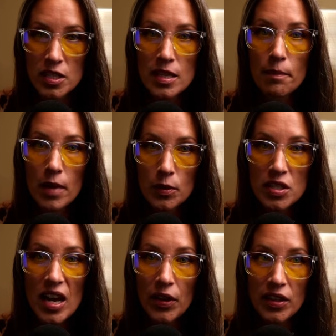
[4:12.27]
the
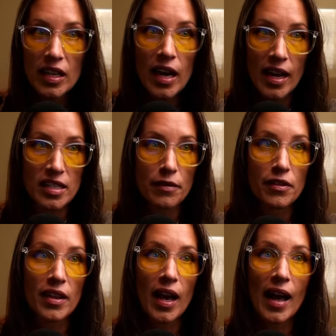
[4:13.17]
most healthy gut for
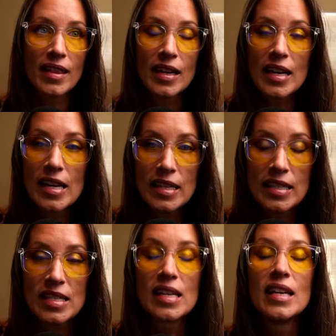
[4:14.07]
the guy that
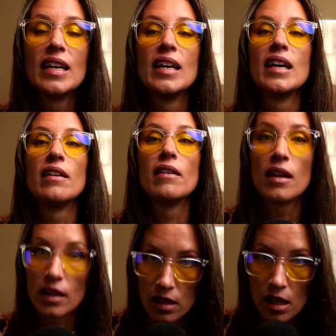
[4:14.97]
eats
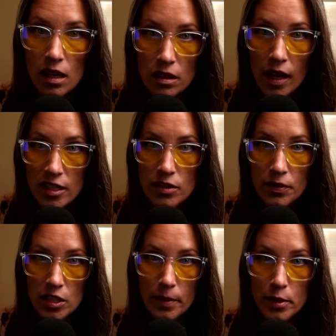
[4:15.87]
a lot of
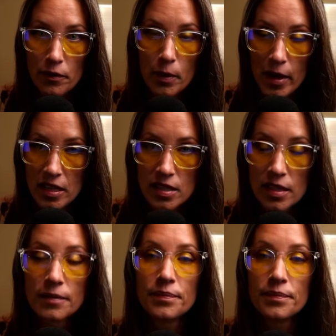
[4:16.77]
different types of ferments.